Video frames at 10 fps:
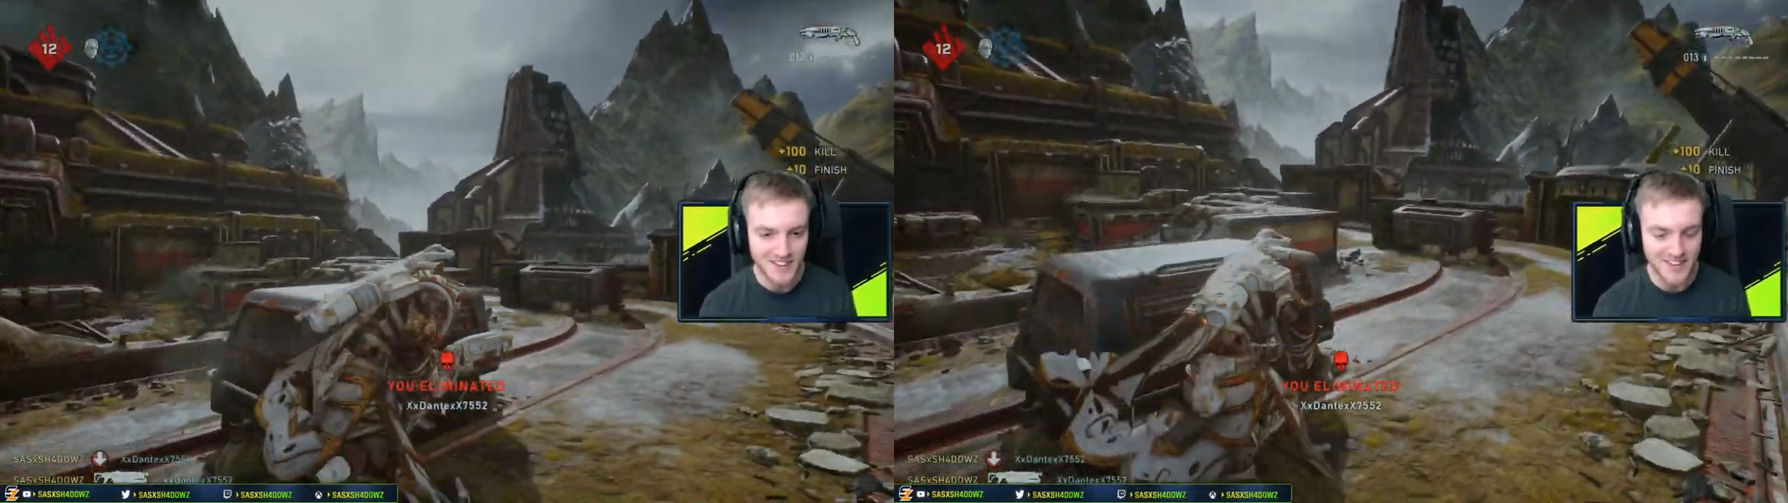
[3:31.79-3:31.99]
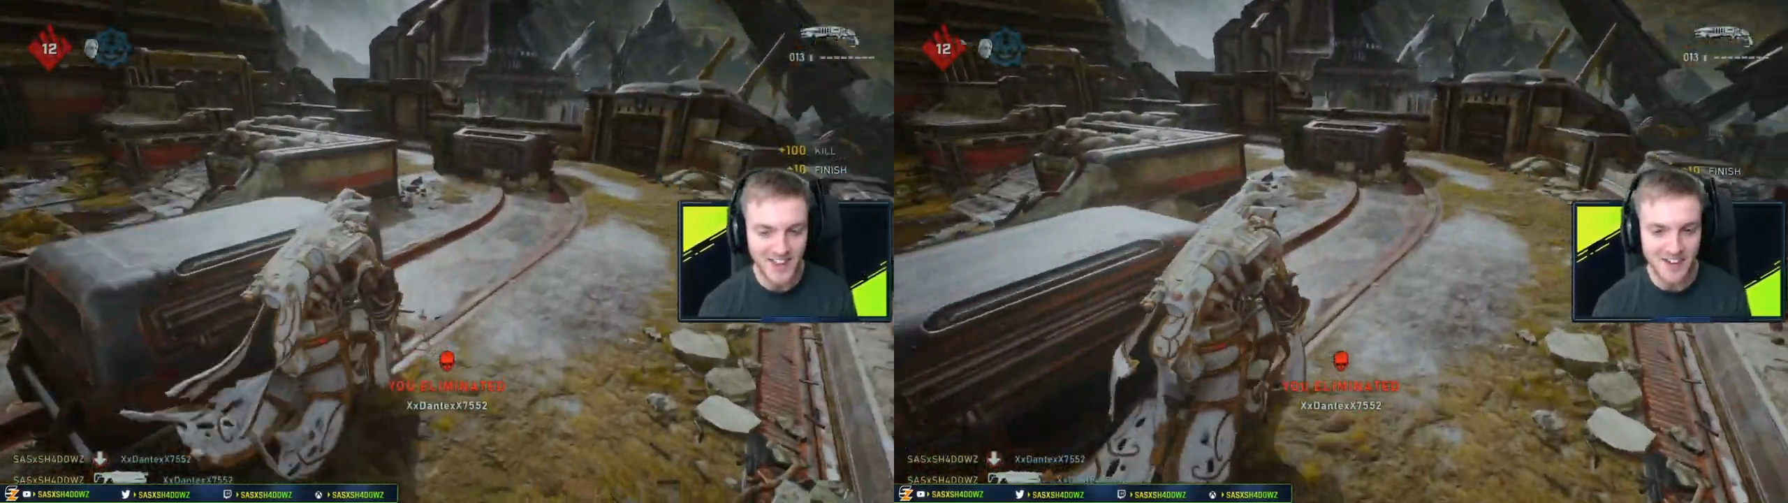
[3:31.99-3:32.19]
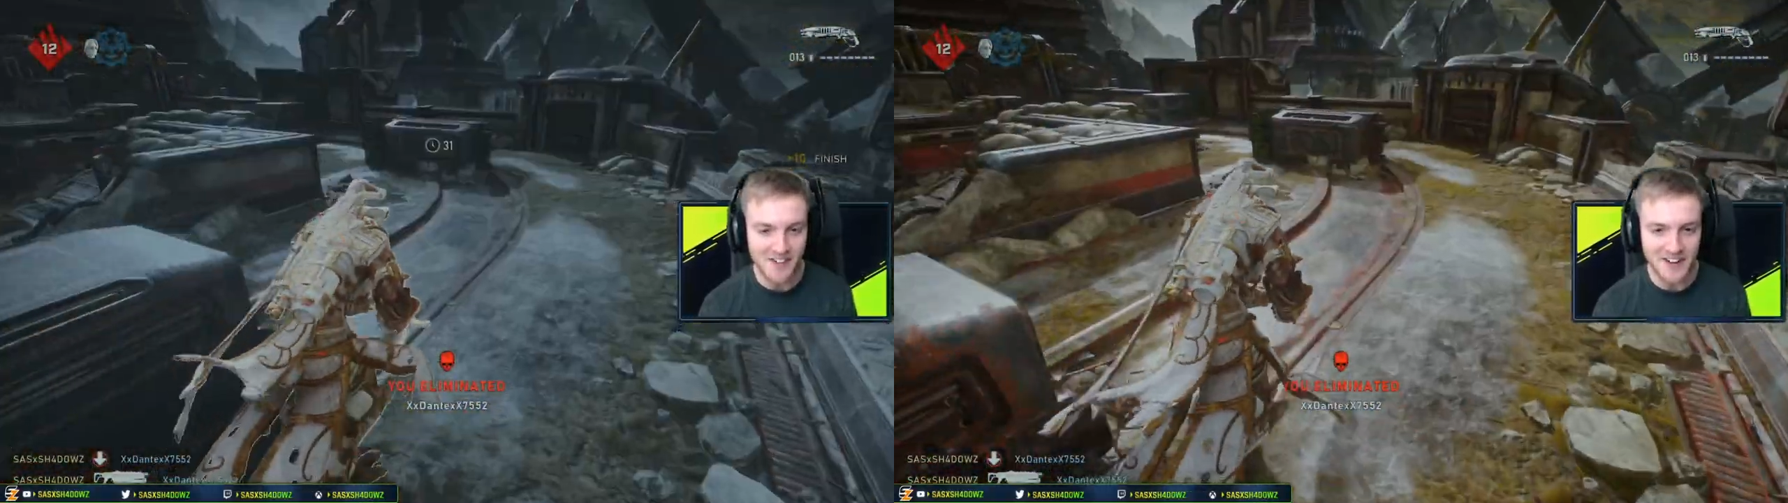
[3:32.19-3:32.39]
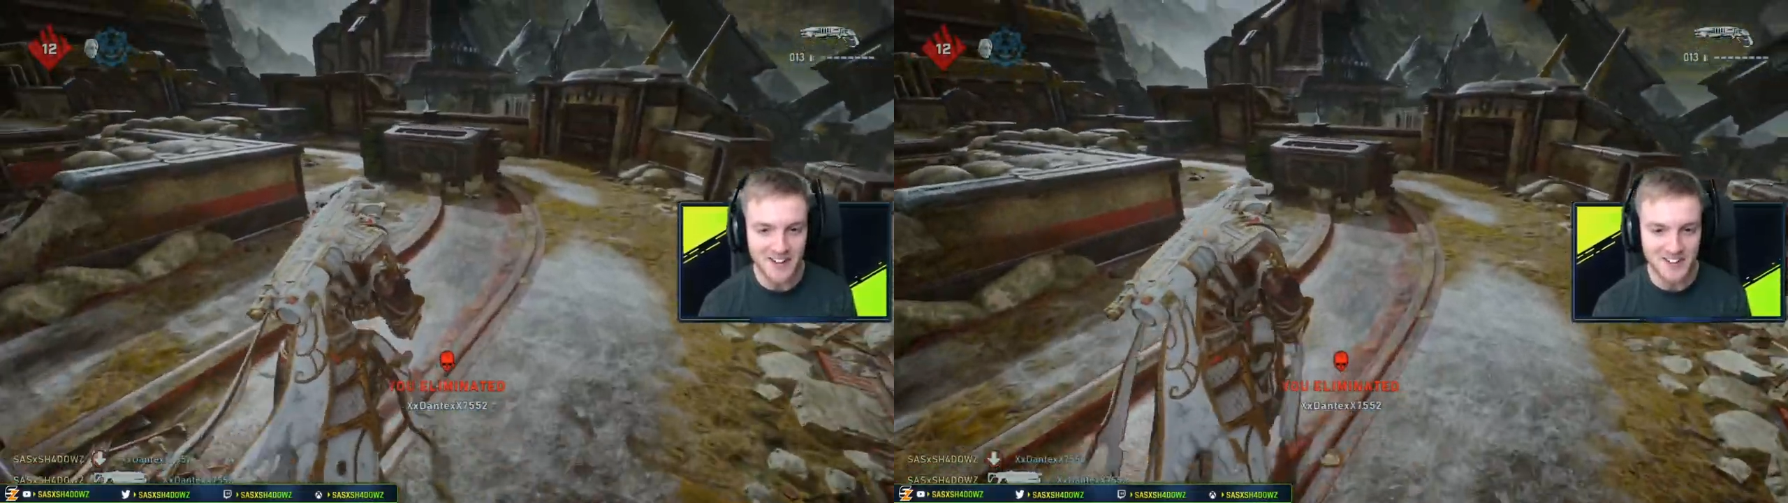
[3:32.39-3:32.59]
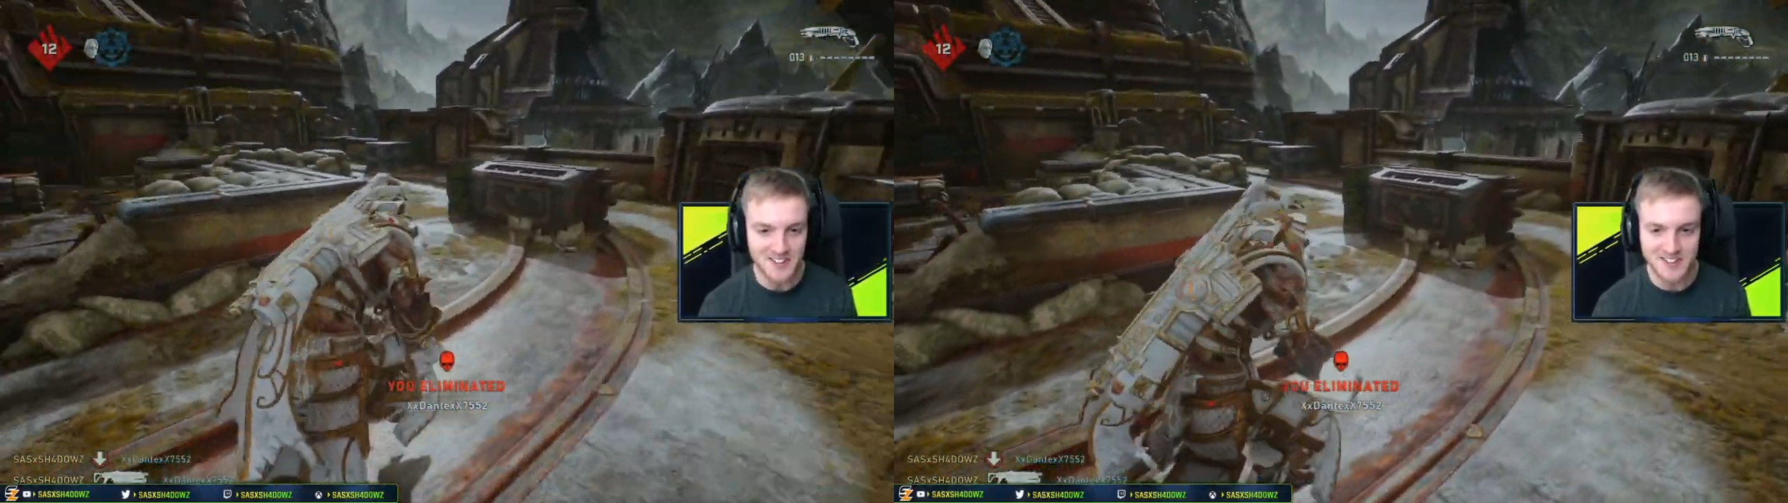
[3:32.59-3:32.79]
There it
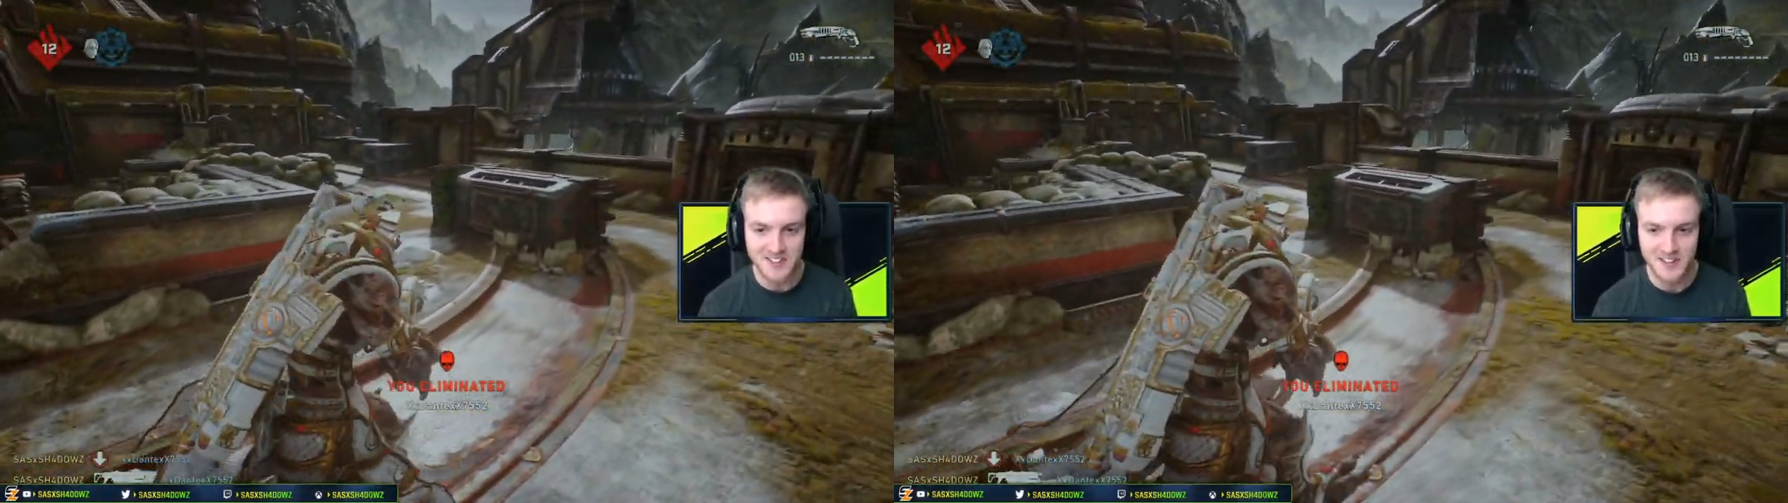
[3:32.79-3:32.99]
is.